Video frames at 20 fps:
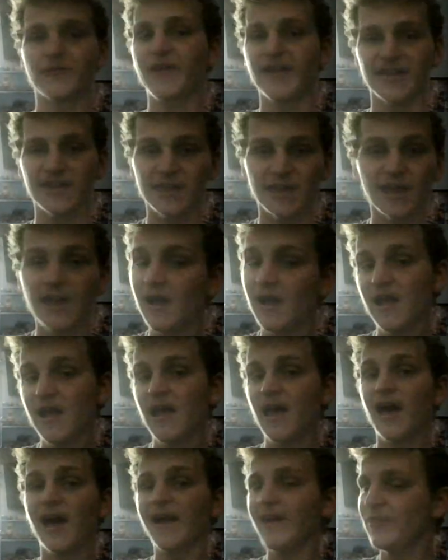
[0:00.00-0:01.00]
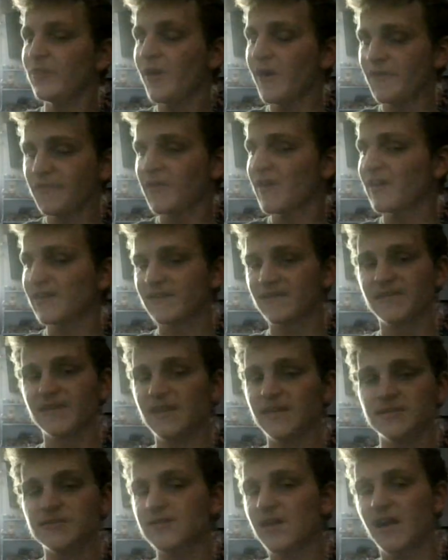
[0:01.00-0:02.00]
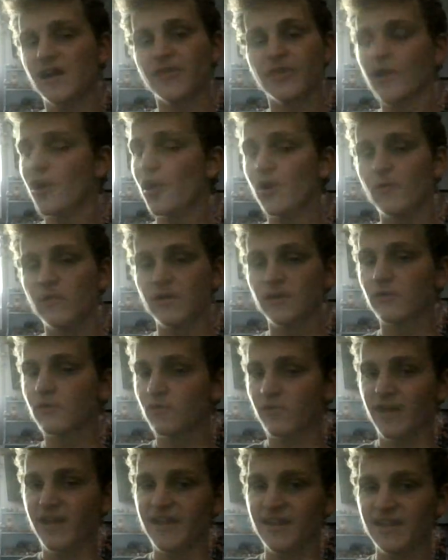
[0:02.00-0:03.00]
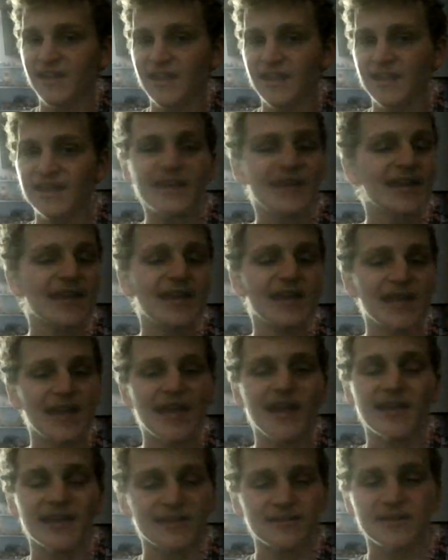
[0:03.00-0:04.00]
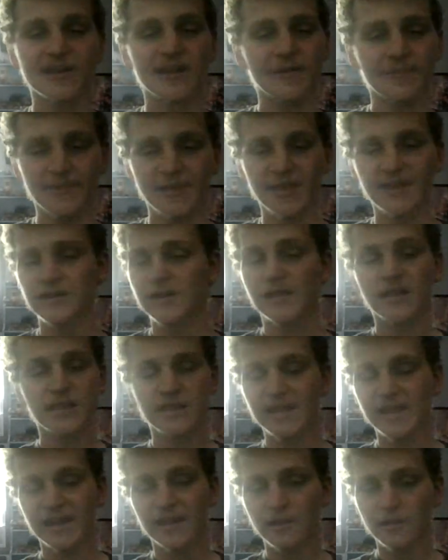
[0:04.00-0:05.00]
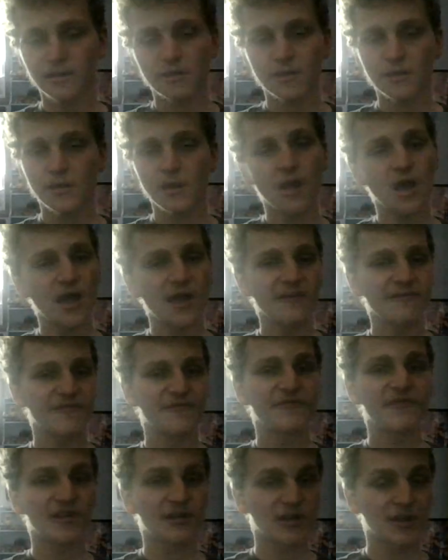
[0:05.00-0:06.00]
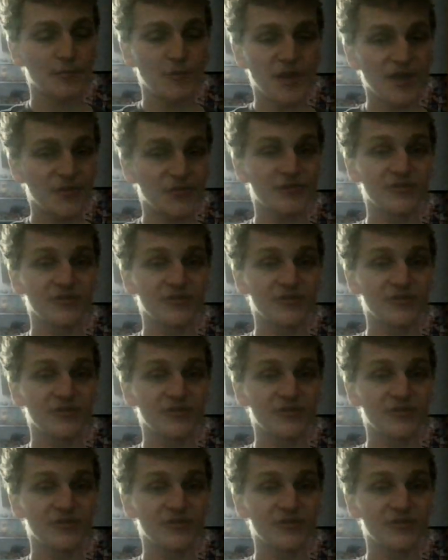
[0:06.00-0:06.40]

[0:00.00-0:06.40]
Like, I thought they send off Owen Grady and Claire off very well.